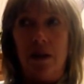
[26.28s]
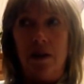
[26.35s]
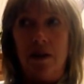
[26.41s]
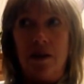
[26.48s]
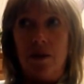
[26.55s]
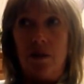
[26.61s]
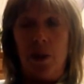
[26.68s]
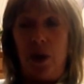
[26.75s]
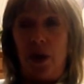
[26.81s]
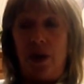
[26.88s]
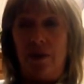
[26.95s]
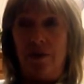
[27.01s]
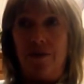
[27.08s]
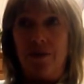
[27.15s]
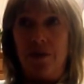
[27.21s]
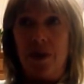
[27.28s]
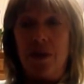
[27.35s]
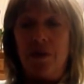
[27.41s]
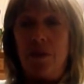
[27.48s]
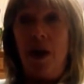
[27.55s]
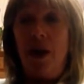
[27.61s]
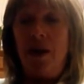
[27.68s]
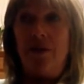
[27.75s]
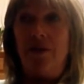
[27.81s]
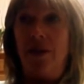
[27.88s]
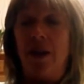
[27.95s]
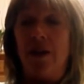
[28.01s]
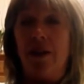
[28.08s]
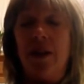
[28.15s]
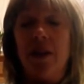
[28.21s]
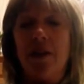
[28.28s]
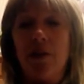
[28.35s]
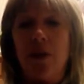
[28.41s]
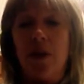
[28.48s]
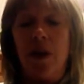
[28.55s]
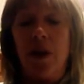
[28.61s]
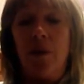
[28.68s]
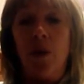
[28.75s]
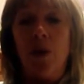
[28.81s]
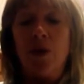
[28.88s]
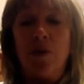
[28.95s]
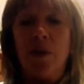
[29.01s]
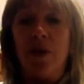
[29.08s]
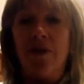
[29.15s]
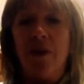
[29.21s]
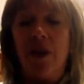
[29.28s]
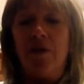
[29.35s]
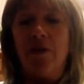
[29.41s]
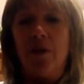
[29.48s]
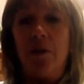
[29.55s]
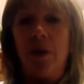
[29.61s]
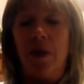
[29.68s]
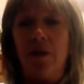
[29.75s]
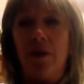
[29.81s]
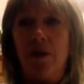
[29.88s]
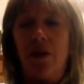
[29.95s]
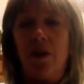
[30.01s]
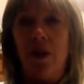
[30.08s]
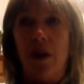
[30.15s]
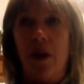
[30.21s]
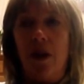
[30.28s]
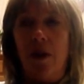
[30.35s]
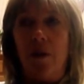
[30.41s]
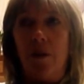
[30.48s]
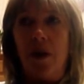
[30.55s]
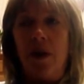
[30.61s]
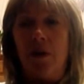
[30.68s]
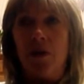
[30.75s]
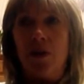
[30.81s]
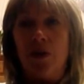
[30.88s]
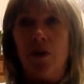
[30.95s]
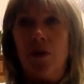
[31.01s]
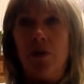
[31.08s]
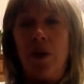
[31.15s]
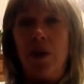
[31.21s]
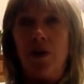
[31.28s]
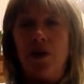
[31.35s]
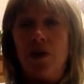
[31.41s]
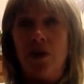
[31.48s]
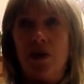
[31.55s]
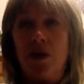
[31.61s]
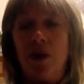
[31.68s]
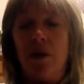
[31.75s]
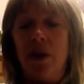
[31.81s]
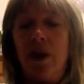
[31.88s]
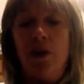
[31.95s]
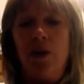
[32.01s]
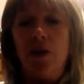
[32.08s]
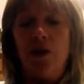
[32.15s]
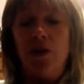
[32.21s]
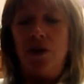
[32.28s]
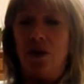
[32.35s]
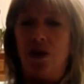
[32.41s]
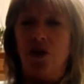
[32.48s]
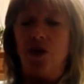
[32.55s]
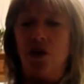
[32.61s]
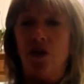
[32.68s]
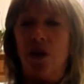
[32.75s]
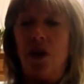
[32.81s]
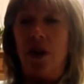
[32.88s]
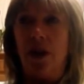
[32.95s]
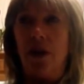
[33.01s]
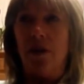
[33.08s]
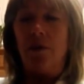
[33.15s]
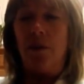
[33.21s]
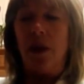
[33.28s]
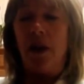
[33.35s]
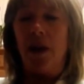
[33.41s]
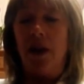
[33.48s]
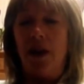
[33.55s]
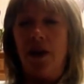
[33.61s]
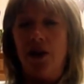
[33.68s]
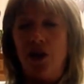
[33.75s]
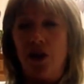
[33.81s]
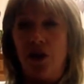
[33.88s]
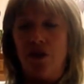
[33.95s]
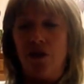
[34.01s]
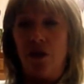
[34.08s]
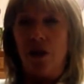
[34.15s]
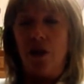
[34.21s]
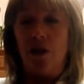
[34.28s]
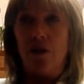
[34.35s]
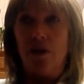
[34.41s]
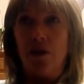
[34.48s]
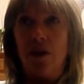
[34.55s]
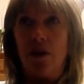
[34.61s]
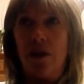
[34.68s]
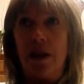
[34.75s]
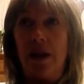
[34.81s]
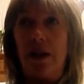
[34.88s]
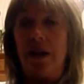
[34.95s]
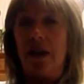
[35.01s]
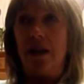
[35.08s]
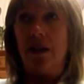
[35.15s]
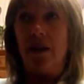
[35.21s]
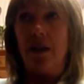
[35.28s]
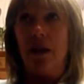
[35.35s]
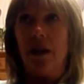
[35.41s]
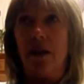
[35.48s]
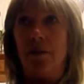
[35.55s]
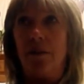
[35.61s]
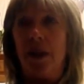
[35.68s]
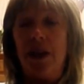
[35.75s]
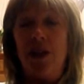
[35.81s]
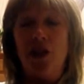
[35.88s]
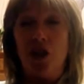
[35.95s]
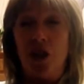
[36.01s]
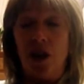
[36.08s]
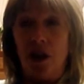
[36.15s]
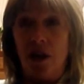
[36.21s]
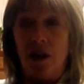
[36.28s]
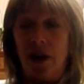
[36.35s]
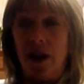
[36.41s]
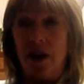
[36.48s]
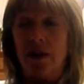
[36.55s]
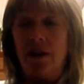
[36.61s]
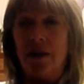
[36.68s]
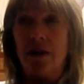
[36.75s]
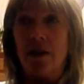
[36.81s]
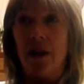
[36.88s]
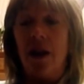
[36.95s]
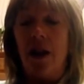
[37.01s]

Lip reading: spring, despite the fact that it was my favourite month. But it was almost as though I couldn't enjoy it. My itchy throat, the itchy eyes.